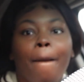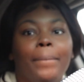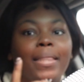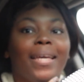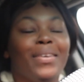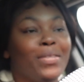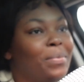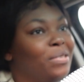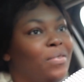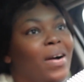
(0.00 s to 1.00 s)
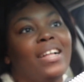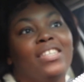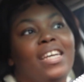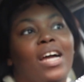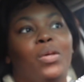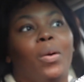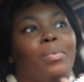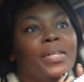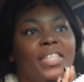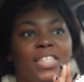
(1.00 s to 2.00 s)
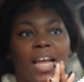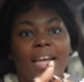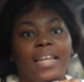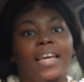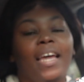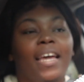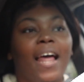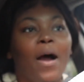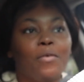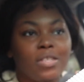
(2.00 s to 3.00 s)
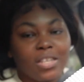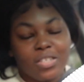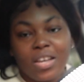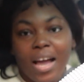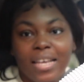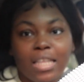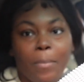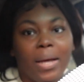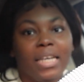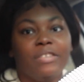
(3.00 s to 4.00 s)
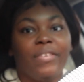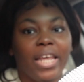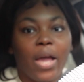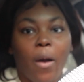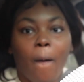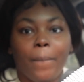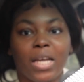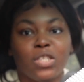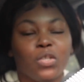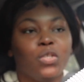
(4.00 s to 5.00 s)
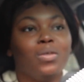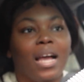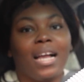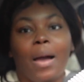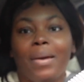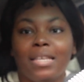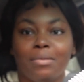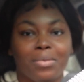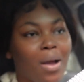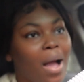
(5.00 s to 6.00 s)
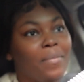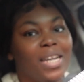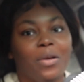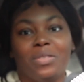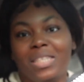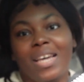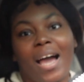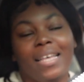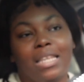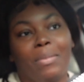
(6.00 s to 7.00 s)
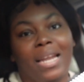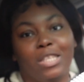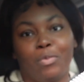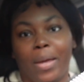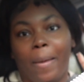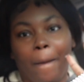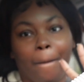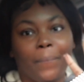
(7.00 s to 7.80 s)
But thank you so much for watching. I do appreciate it. And I will talk to you guys in my next video. Make sure you like, comment, and subscribe. And I'll see you guys in my next one.